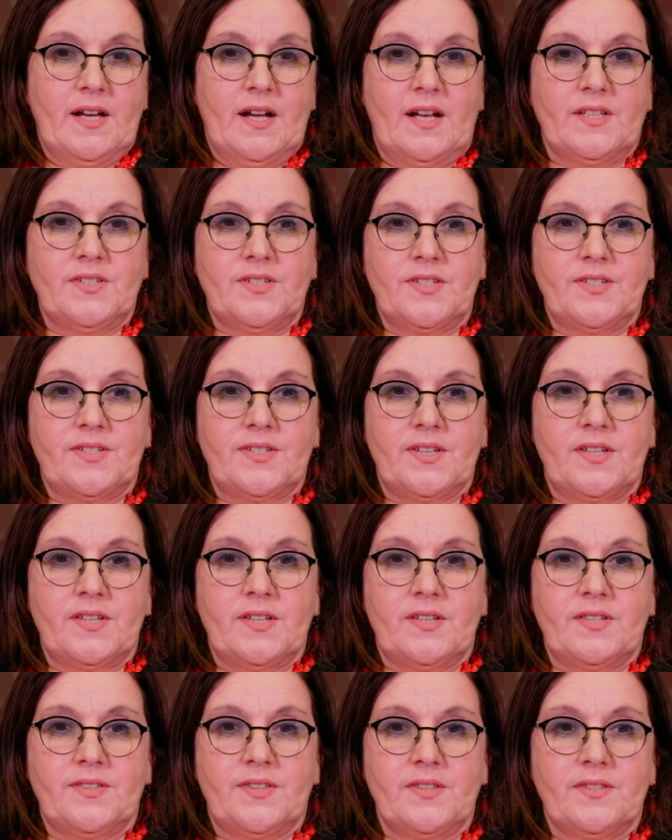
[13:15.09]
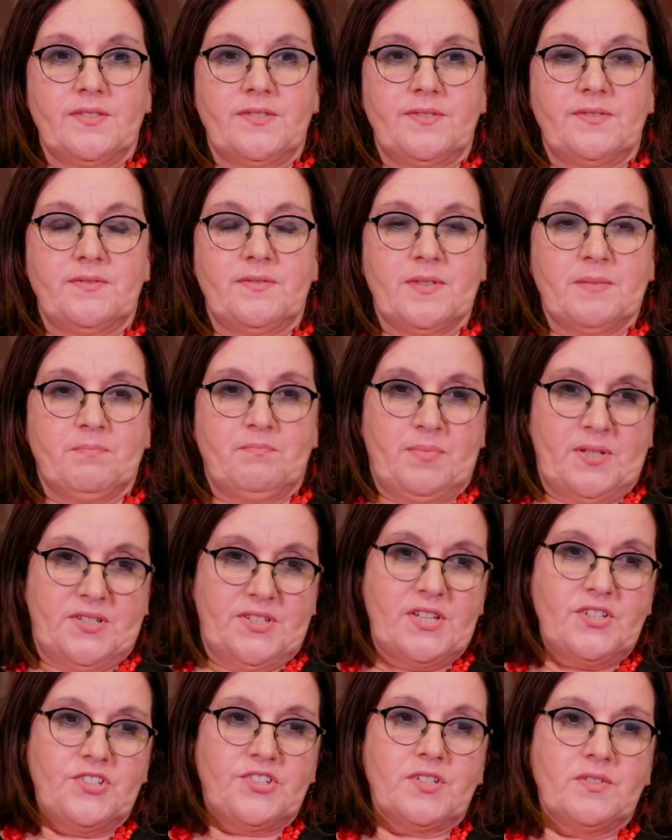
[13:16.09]
And the
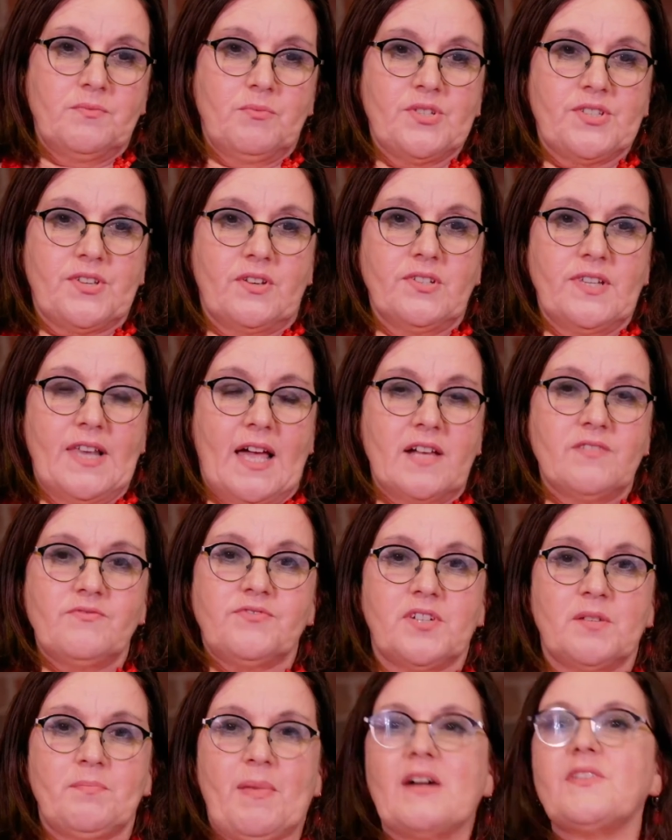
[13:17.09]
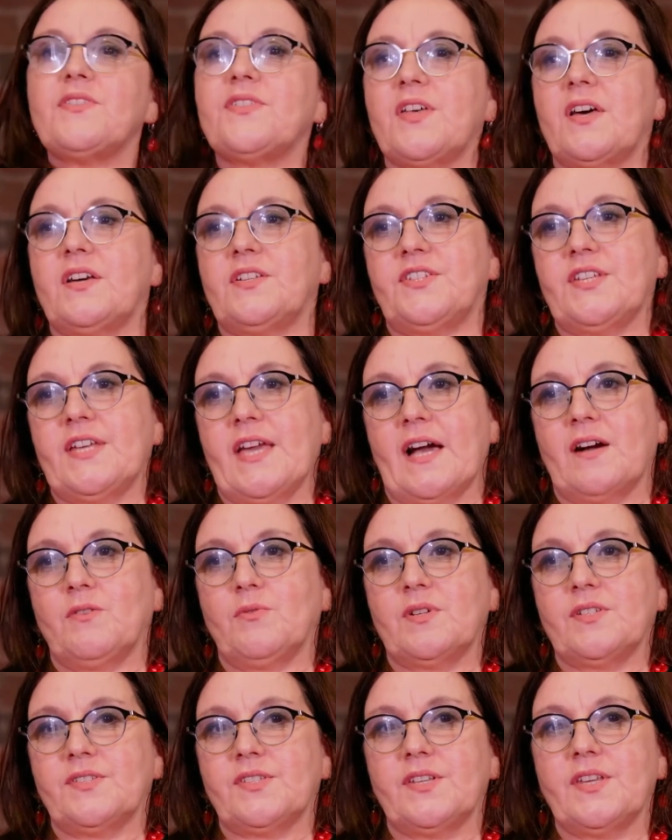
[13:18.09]
petition was online for about 30
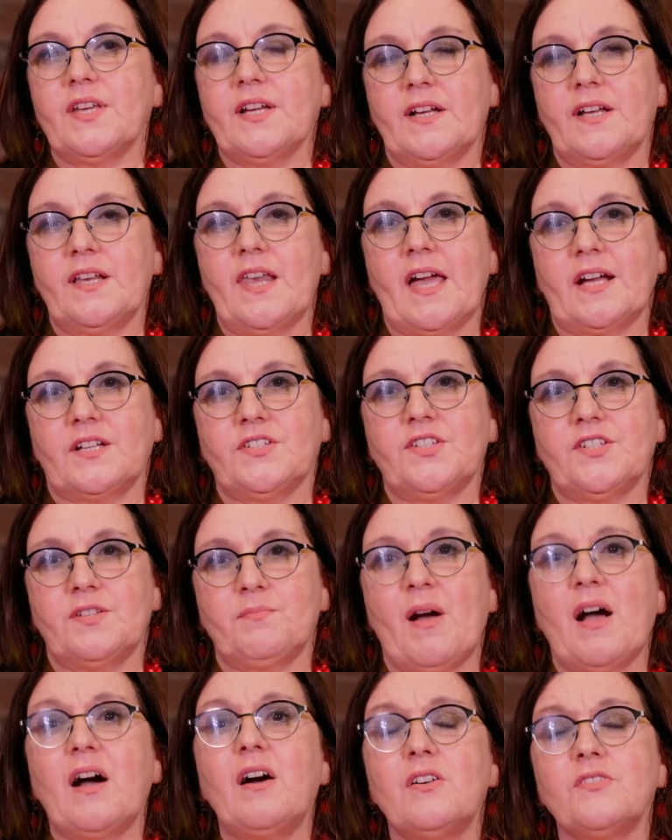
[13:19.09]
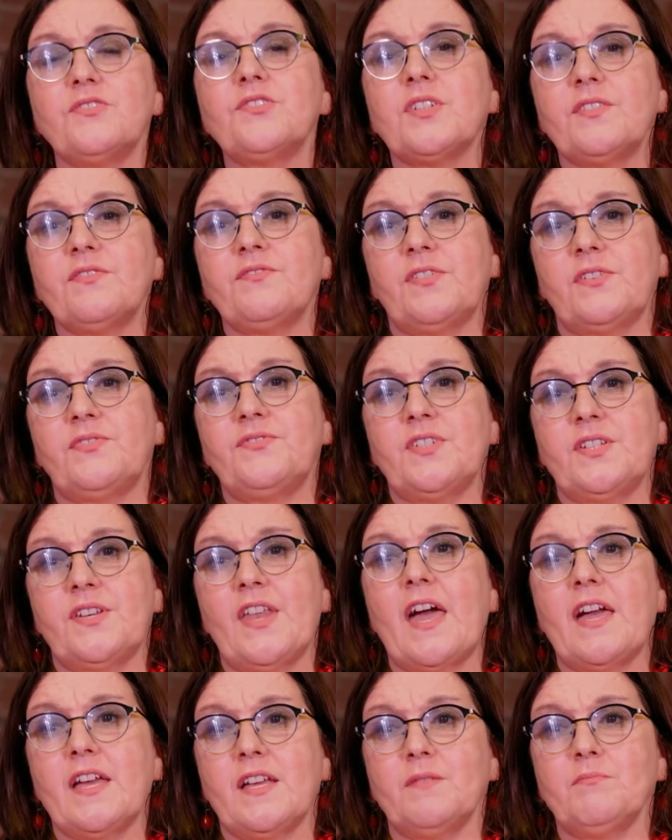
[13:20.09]
hours, and it collected about 150
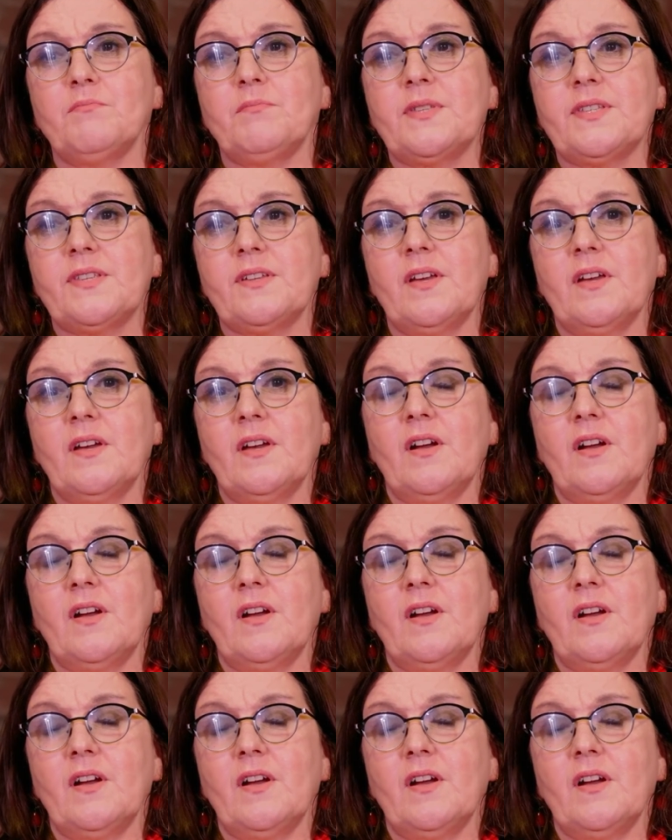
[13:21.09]
names.